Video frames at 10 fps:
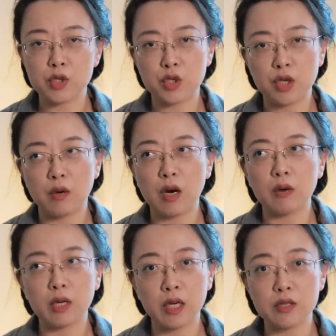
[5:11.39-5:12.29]
So
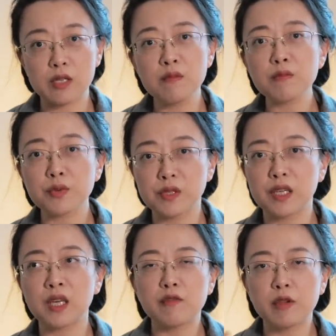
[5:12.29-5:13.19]
our
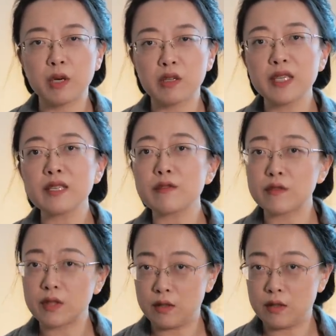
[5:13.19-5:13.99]
contemporary female lead and